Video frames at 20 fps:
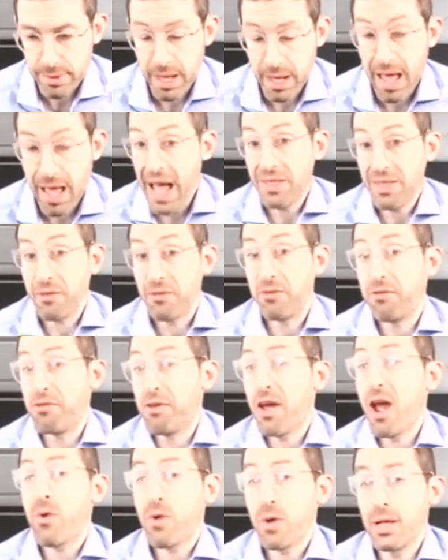At the
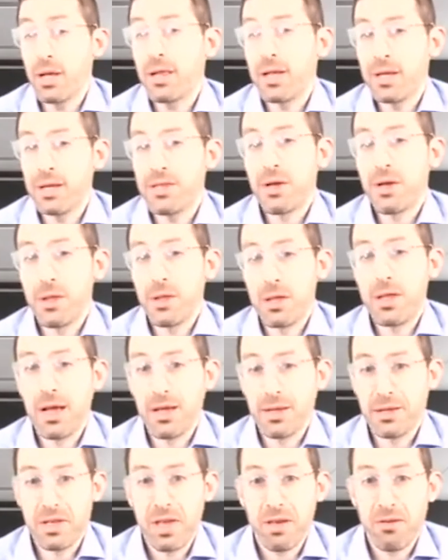very least, on
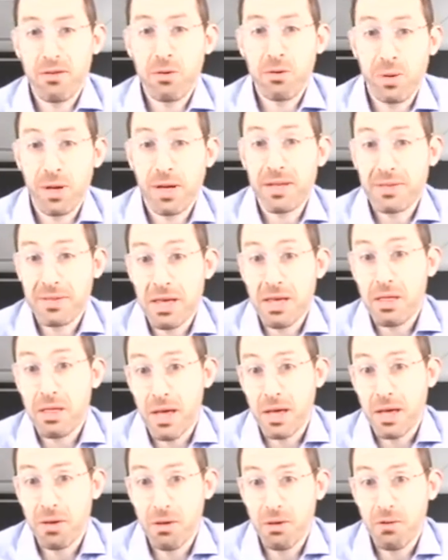Thanksgiving, we can say
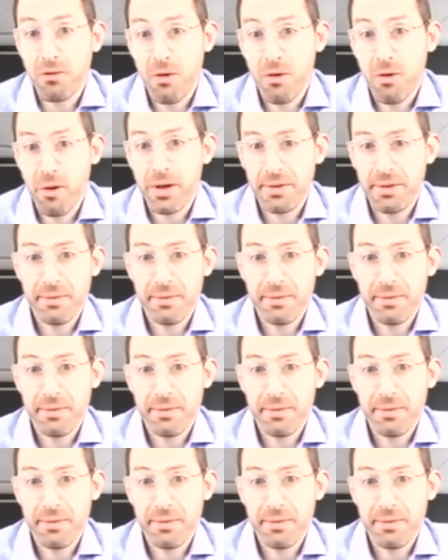thank you for it.